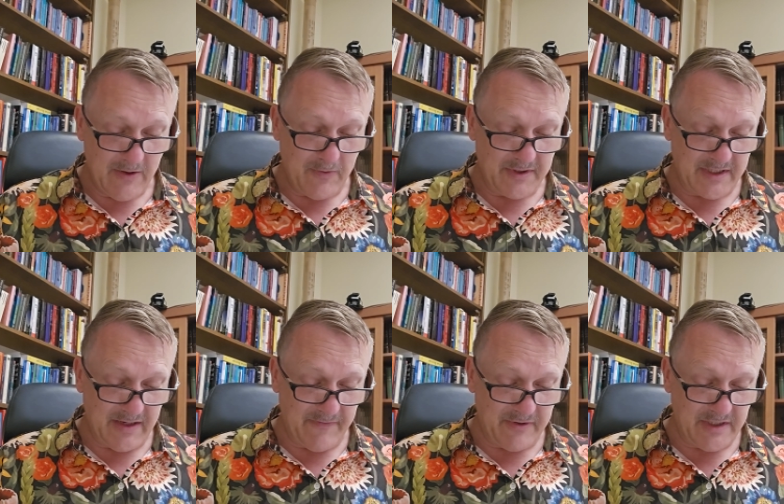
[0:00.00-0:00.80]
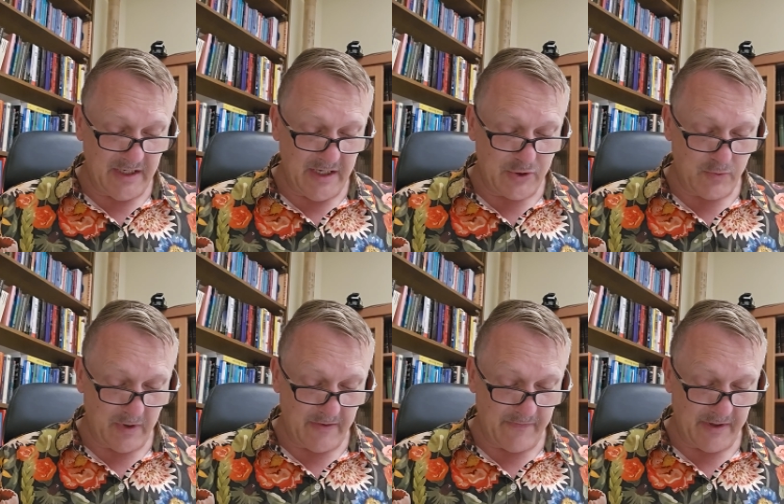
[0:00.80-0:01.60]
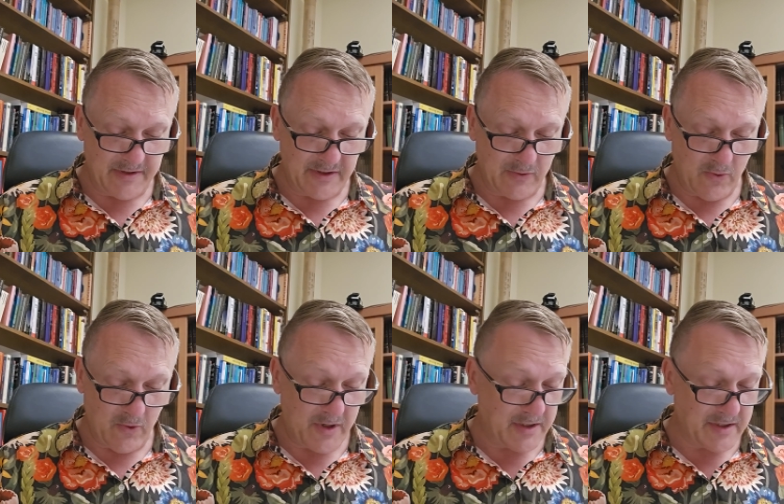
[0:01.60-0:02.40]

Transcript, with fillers: was given to each one of us according